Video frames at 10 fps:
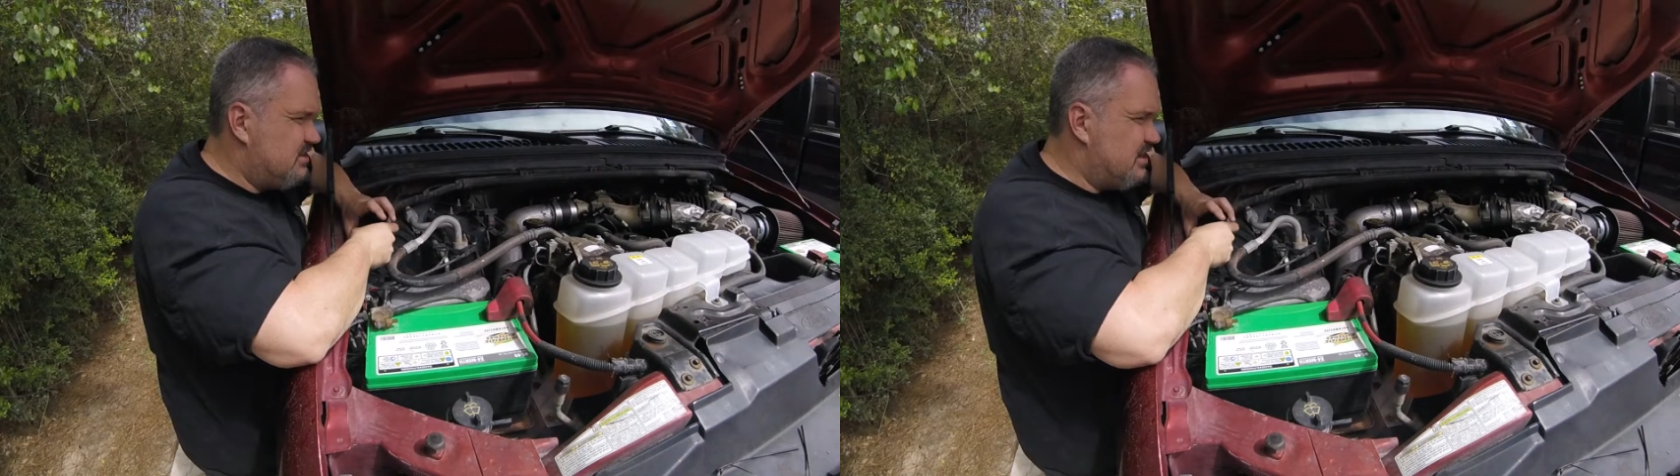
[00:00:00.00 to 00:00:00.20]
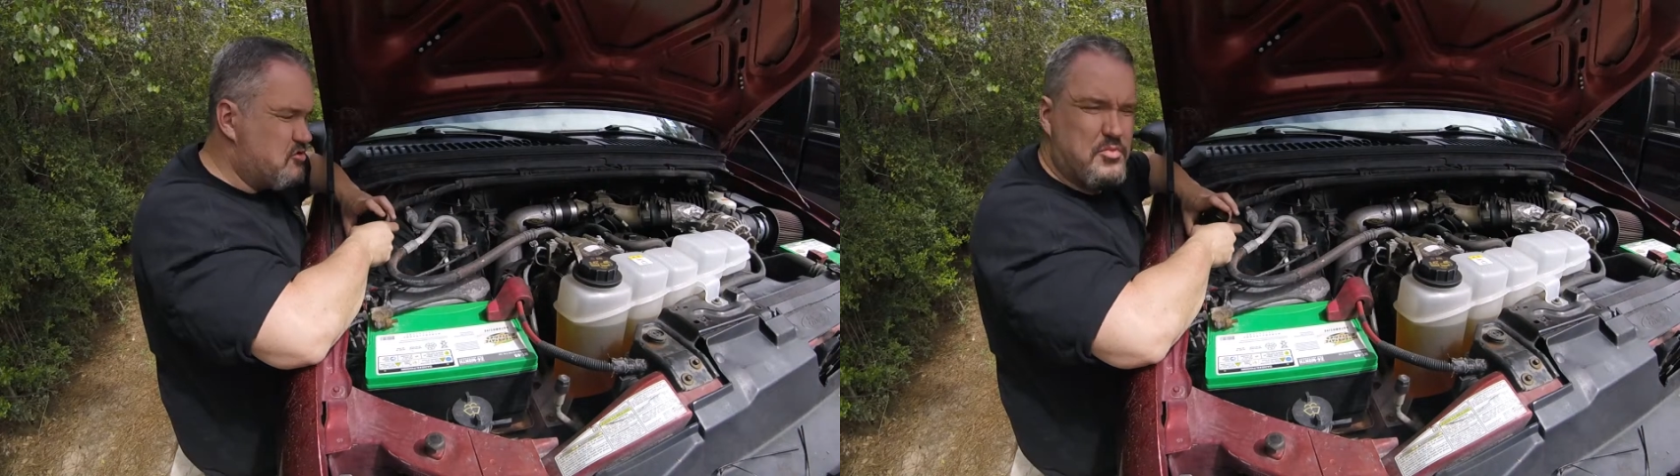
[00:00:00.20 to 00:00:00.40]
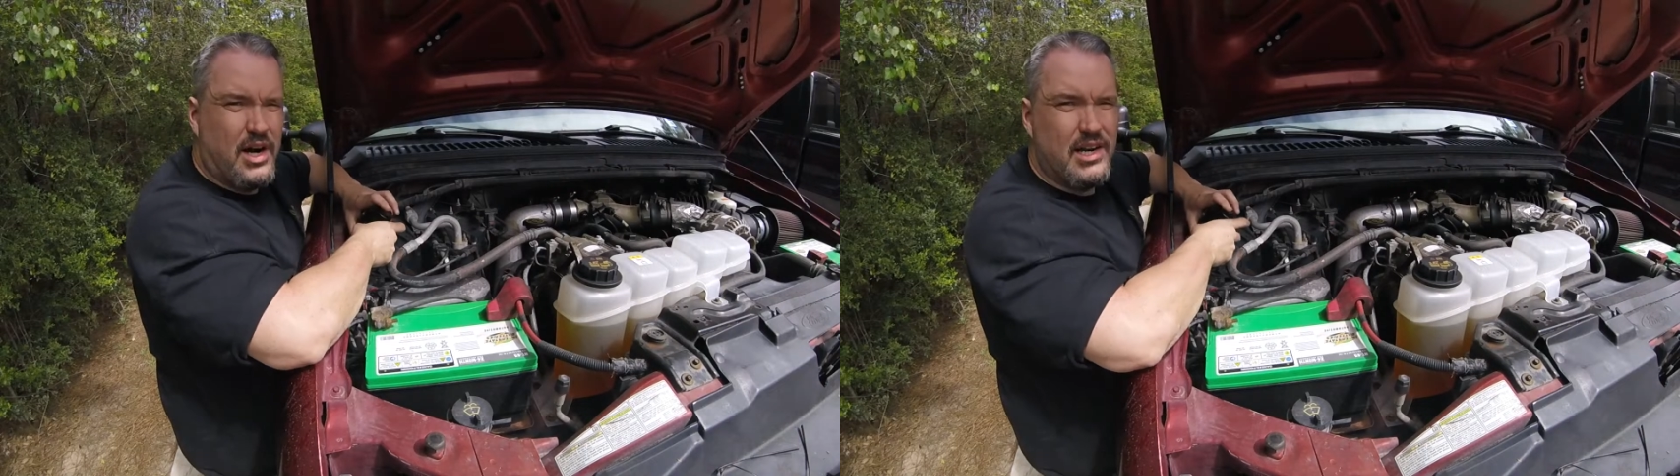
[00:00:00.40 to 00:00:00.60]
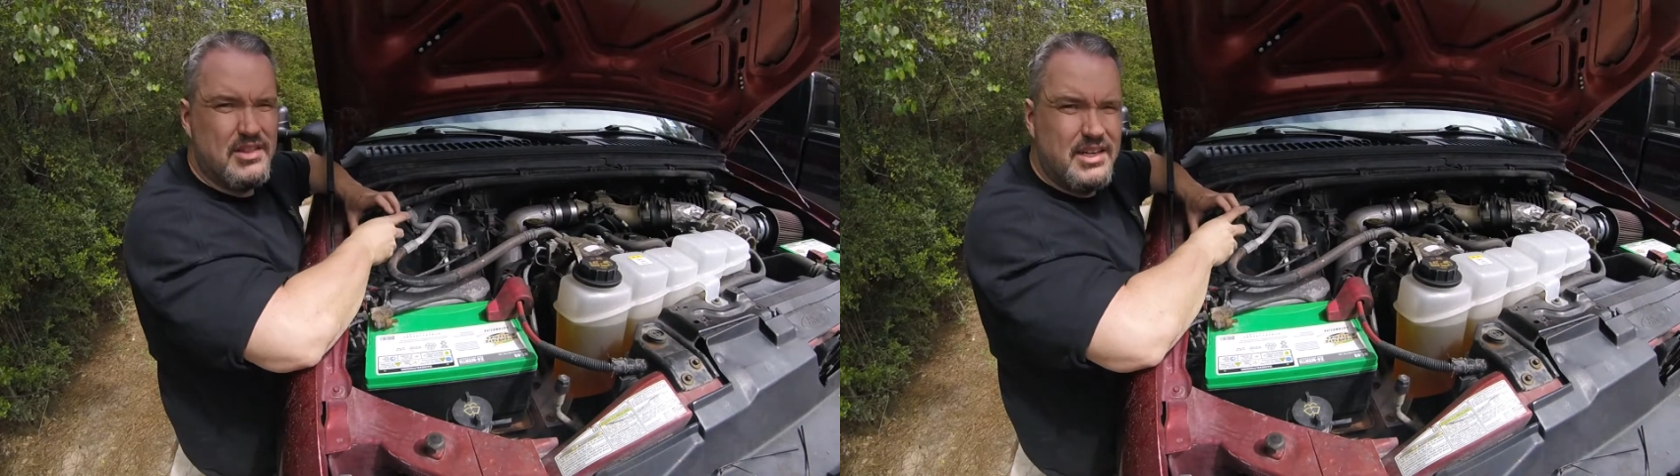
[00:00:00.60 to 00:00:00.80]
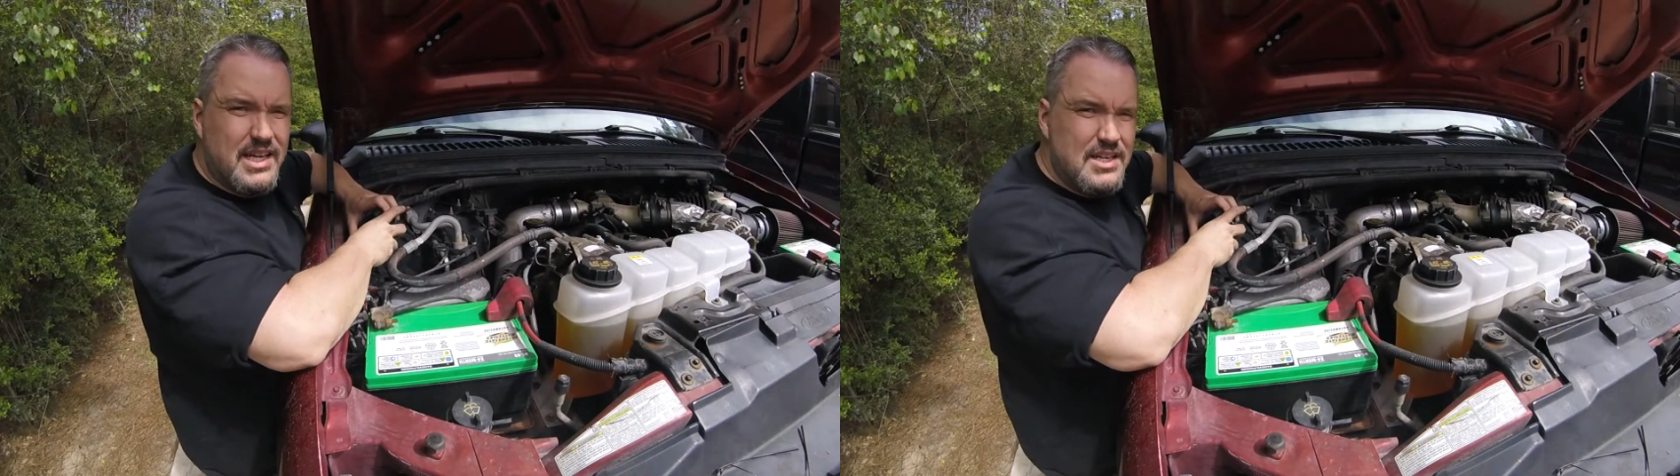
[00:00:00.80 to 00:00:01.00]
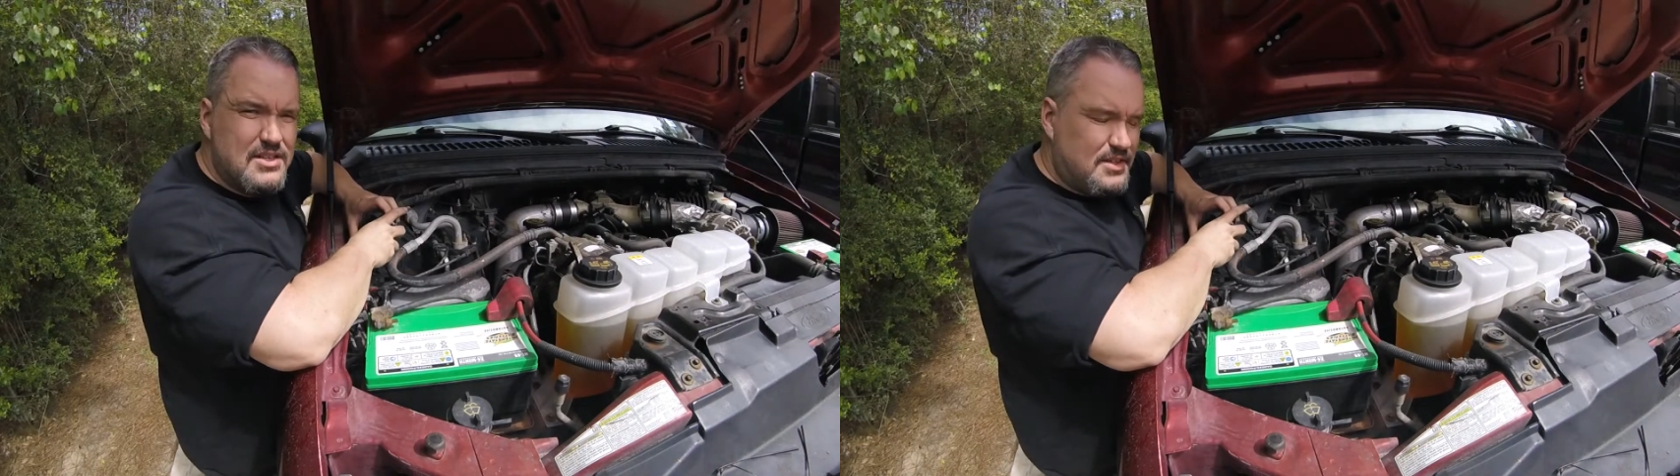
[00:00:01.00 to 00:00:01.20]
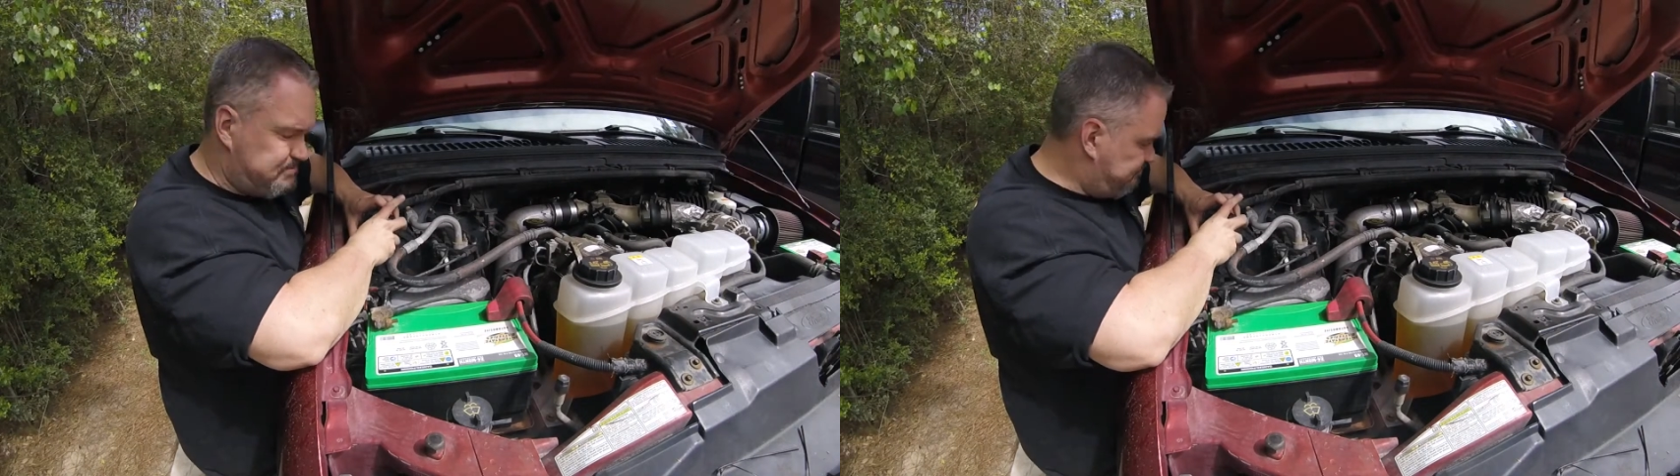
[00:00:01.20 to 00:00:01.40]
everybody that needs it.